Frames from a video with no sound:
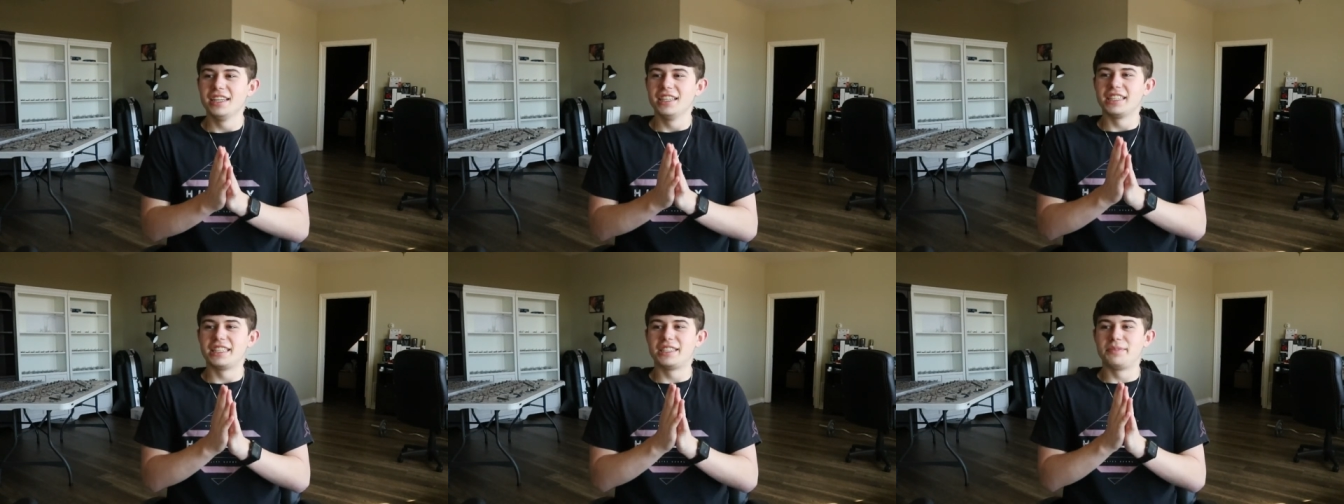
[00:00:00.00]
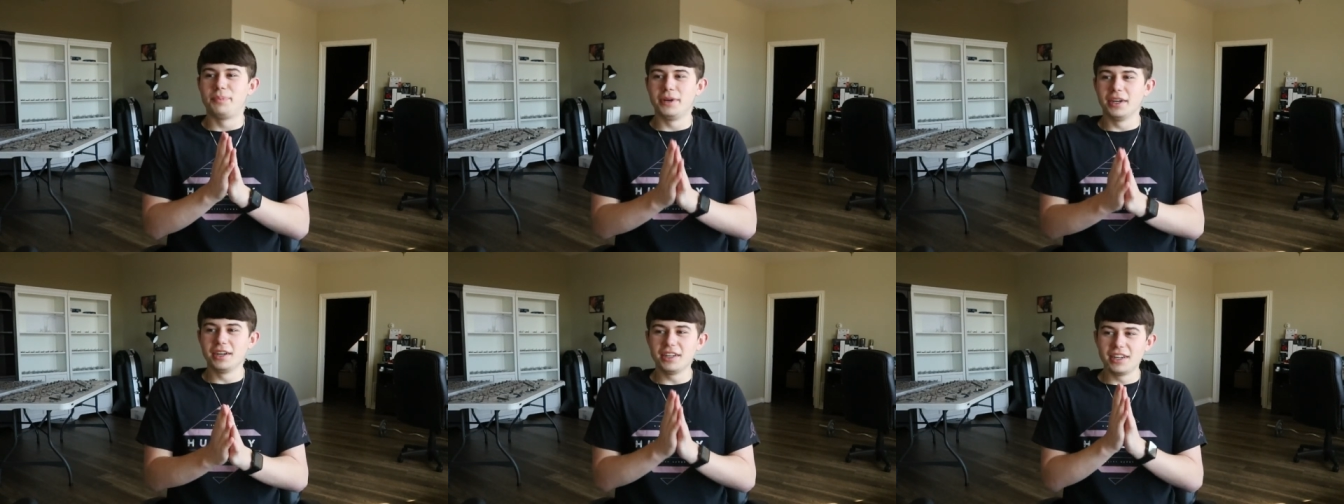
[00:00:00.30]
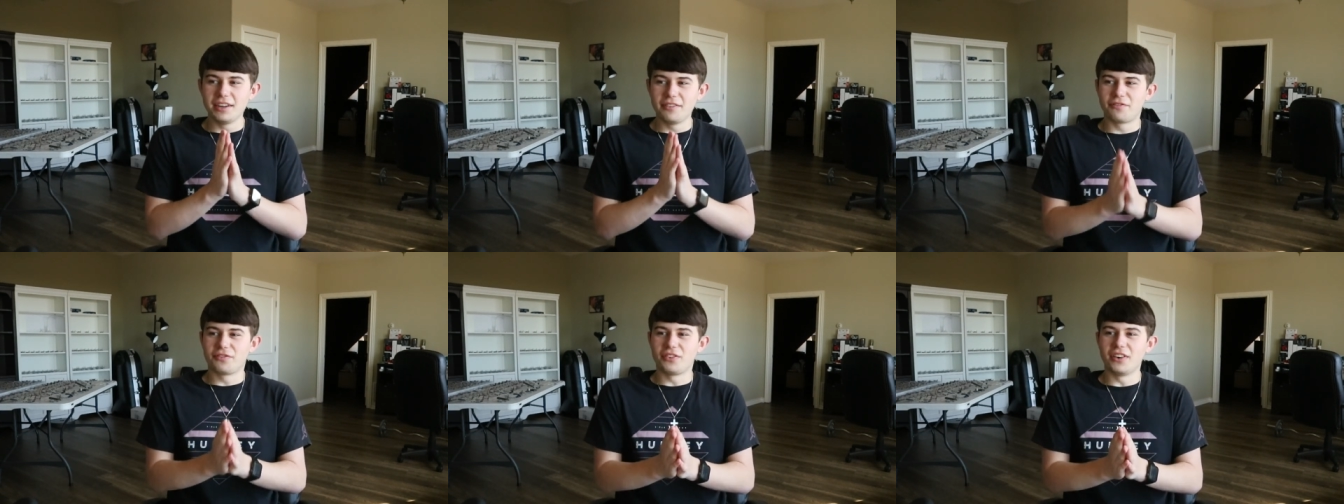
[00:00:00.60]

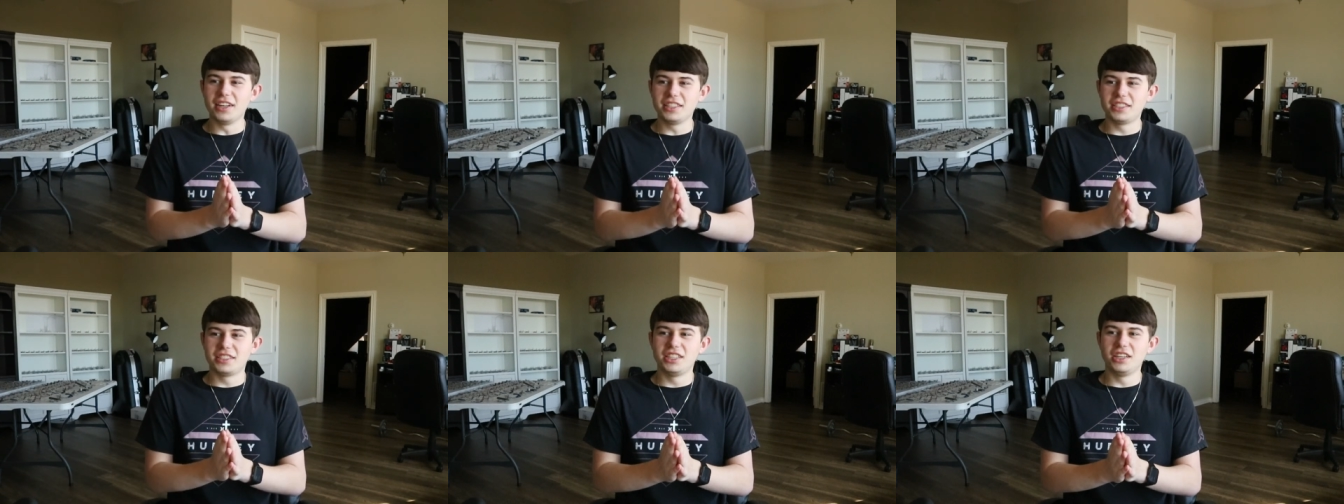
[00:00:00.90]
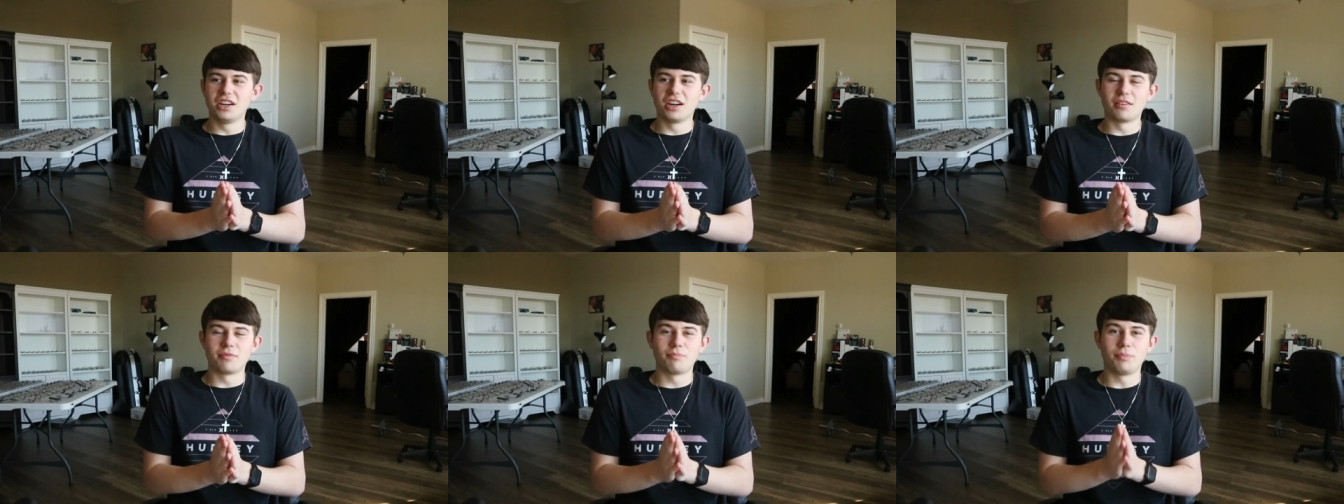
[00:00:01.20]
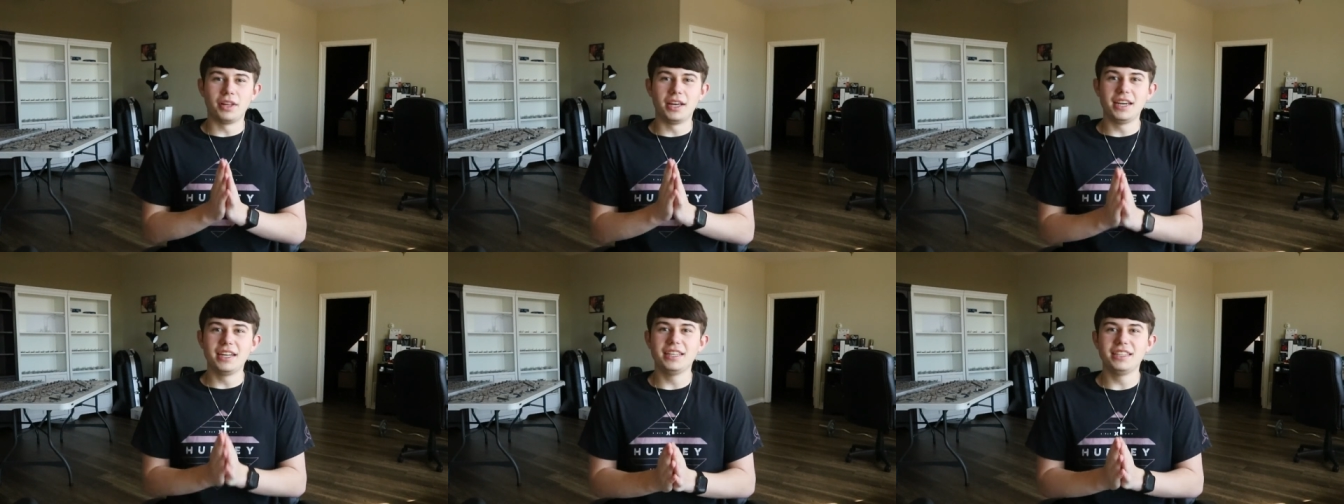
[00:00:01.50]
Spirit and Frontier are
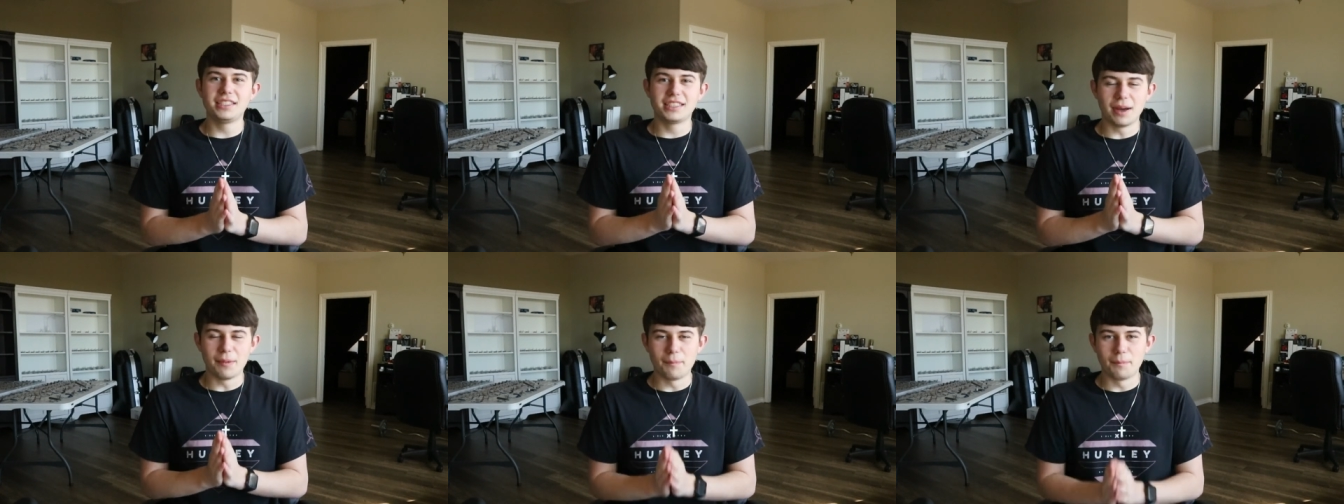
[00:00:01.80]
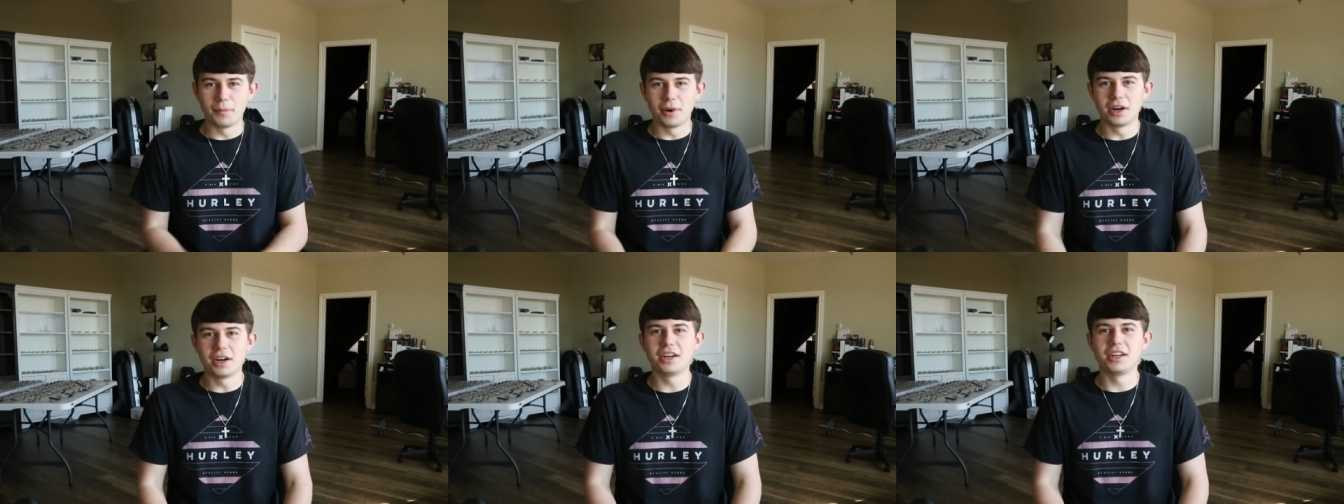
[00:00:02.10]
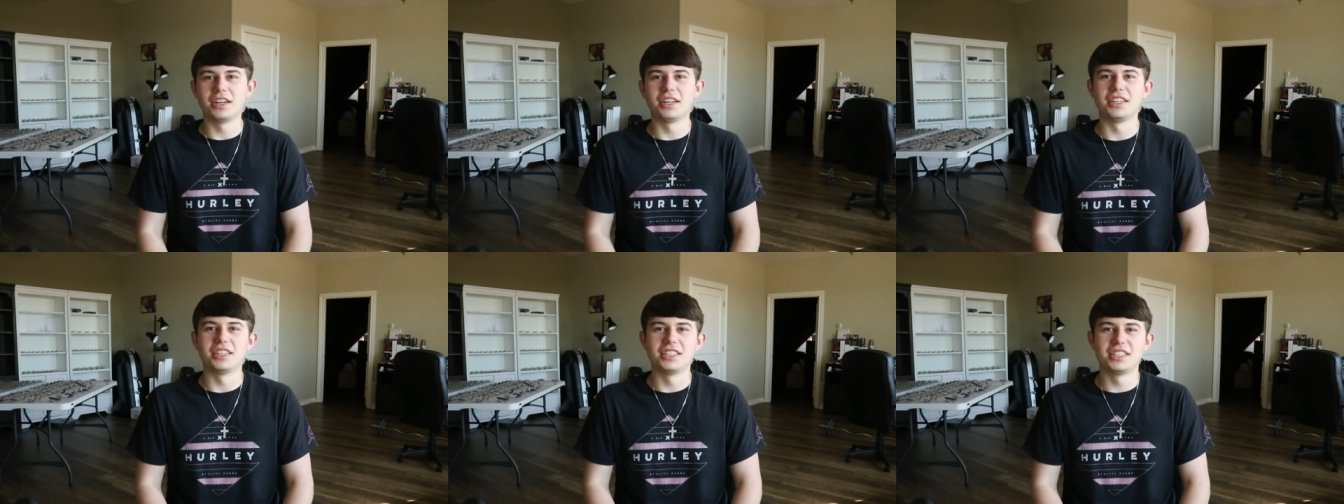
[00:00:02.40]
planning to
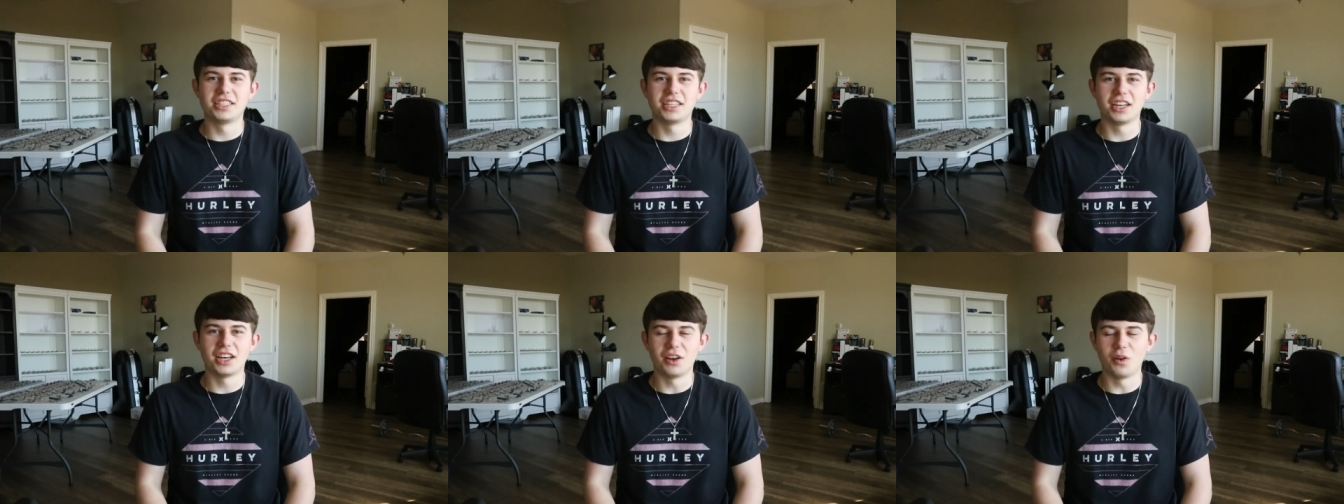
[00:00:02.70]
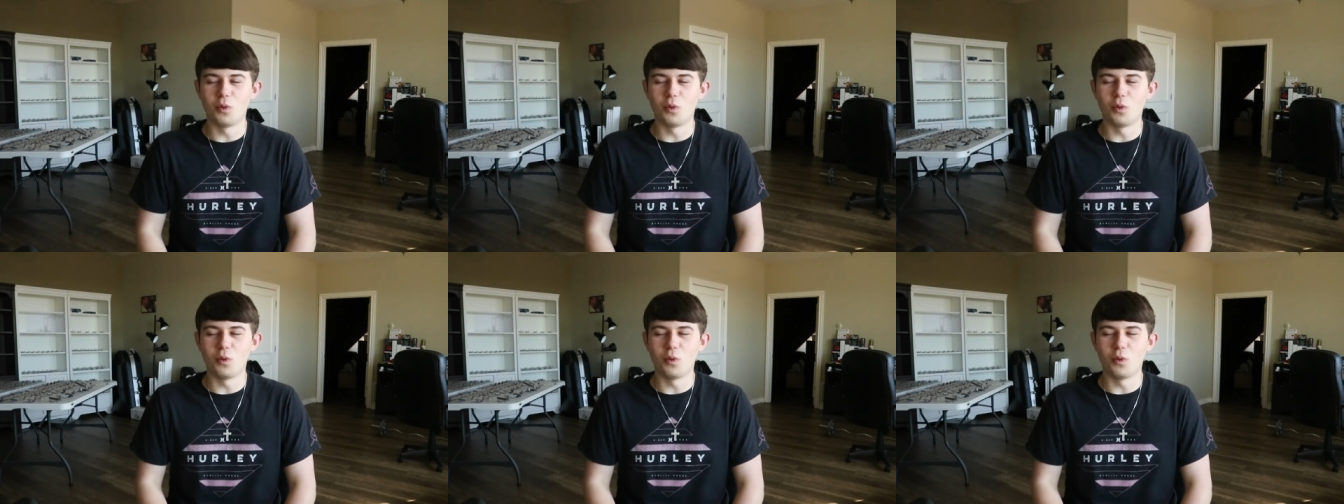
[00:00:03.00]
merge.